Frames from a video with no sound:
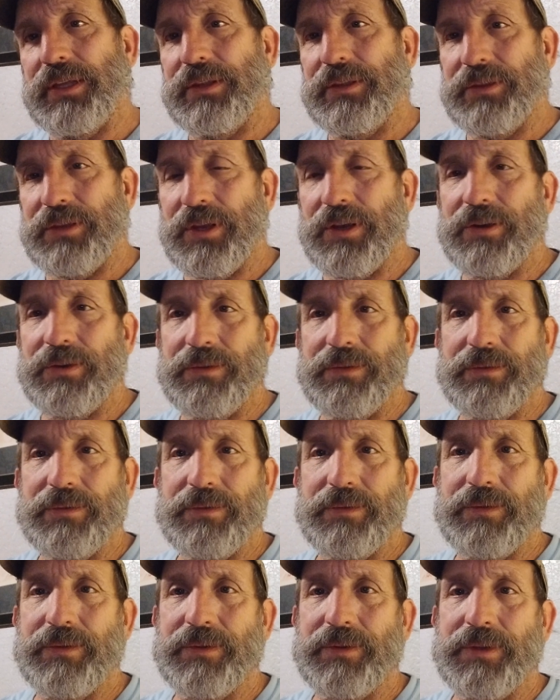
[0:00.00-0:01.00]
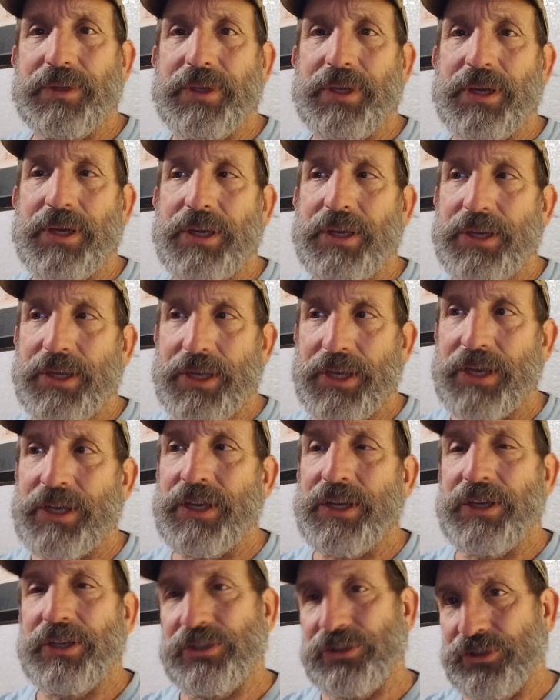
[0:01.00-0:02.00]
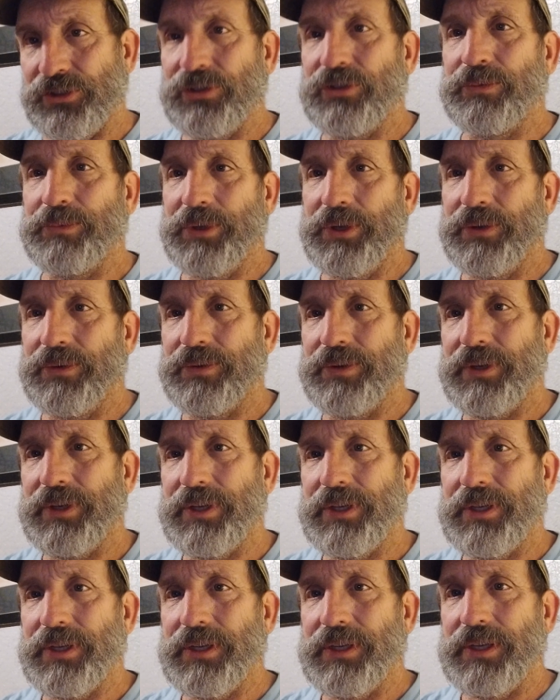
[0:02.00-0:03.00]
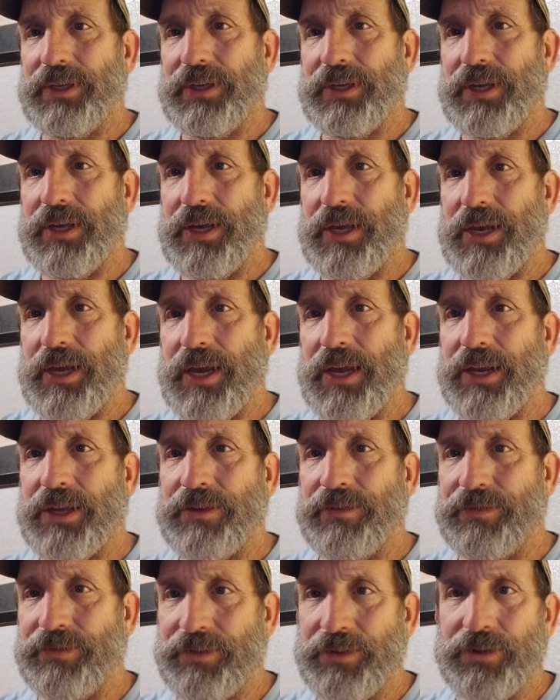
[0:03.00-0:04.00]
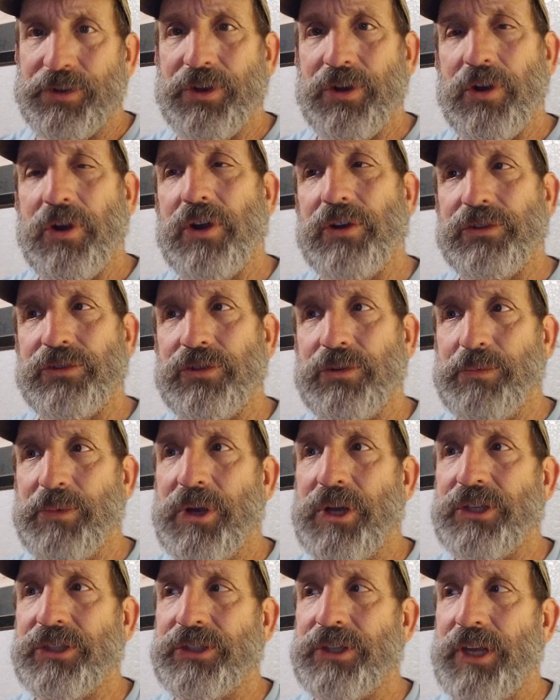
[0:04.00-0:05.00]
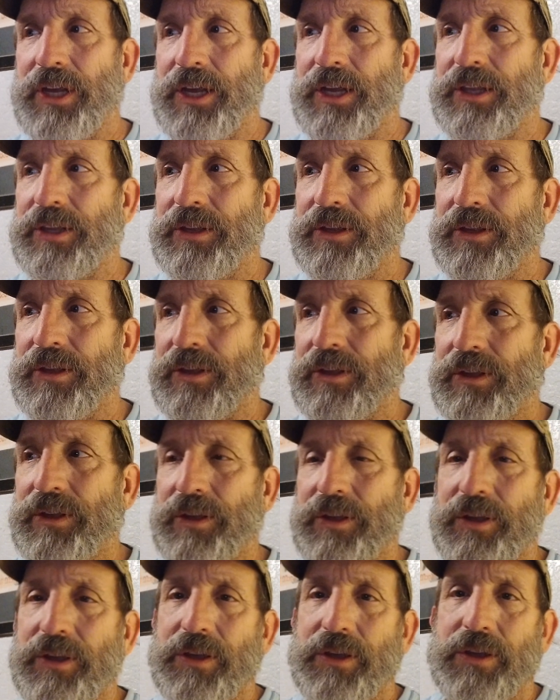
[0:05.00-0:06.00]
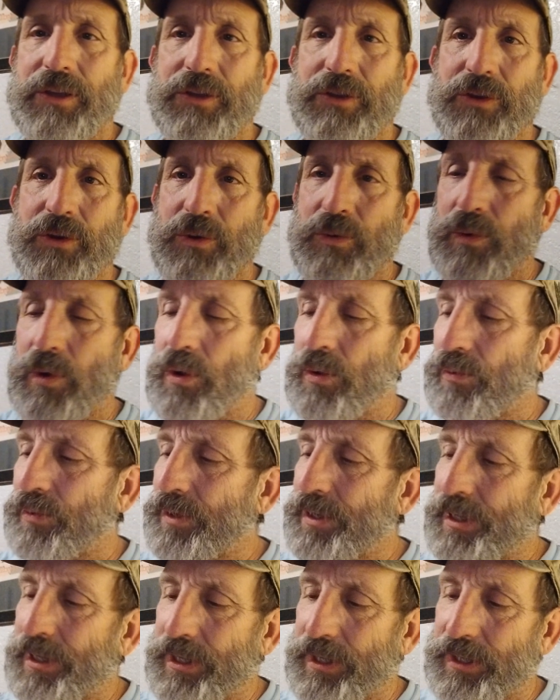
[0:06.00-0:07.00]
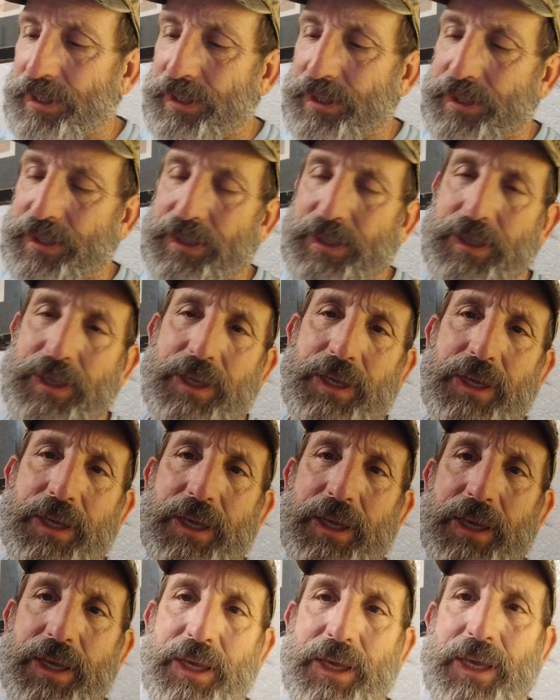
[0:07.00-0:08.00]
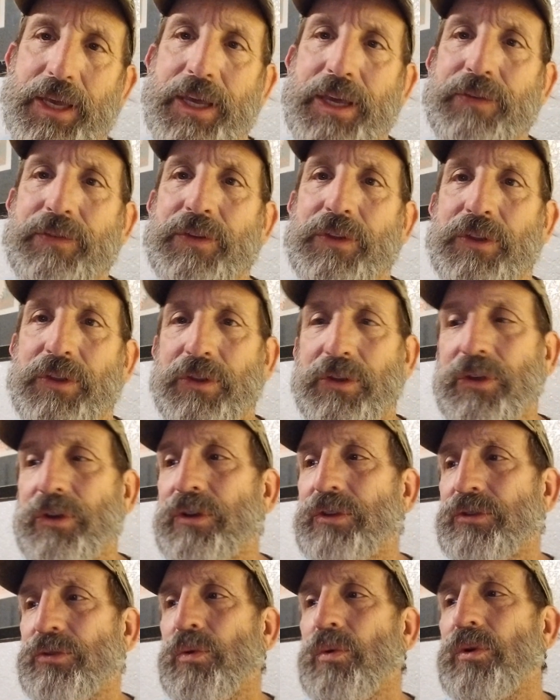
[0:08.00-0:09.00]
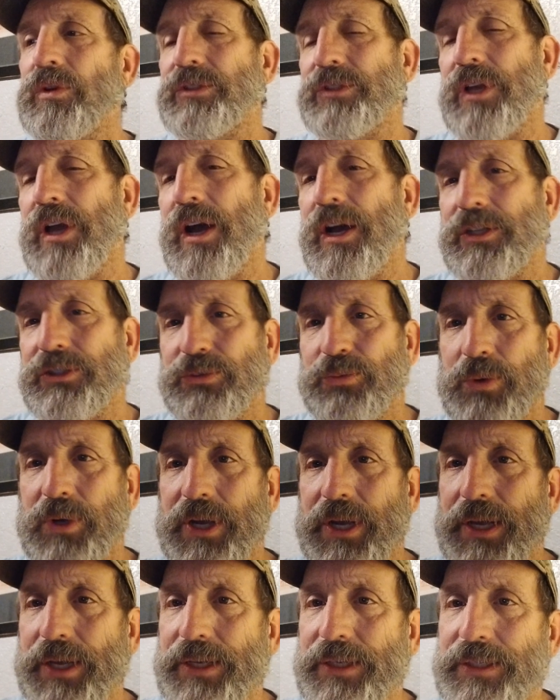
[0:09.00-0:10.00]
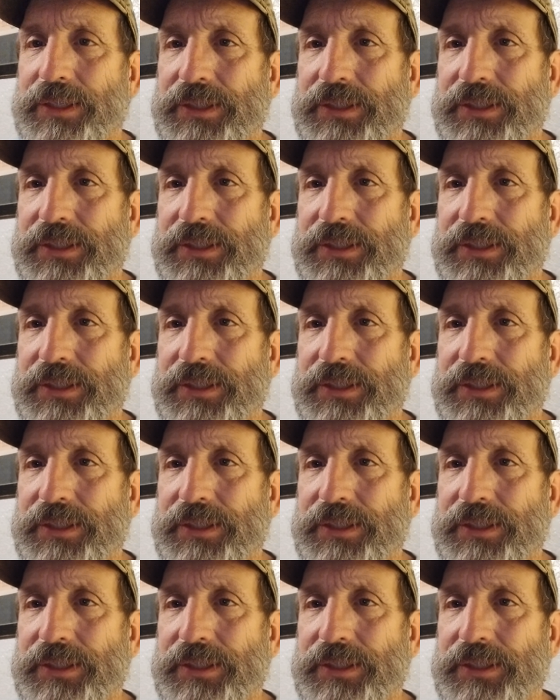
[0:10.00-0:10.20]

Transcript: there uh, it can consume you and it can fill your heart so much that you won't even look towards God's way